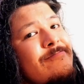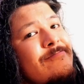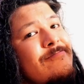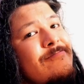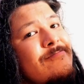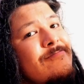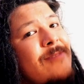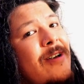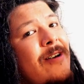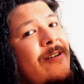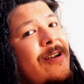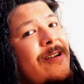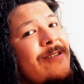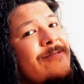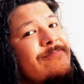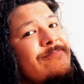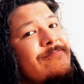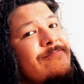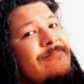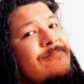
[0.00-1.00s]
Alright,
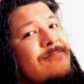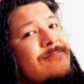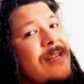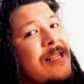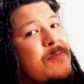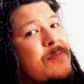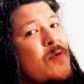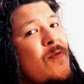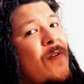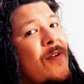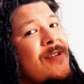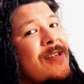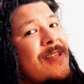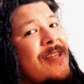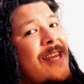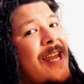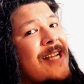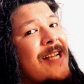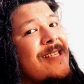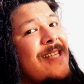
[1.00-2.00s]
let's move on to the
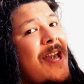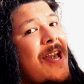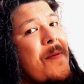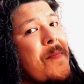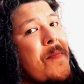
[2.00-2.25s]
next step.